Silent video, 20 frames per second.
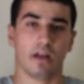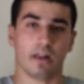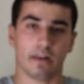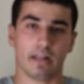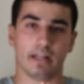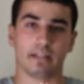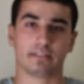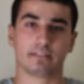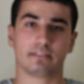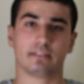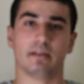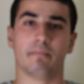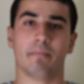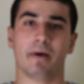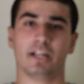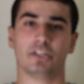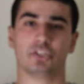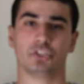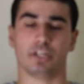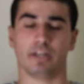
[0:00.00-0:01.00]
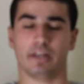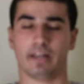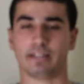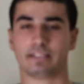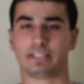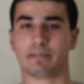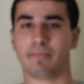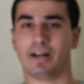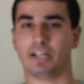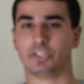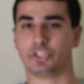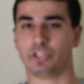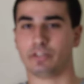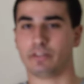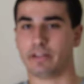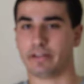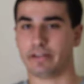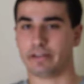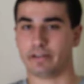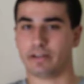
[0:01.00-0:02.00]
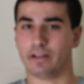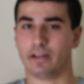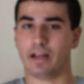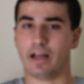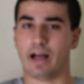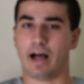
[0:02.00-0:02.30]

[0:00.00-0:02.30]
let's imagine that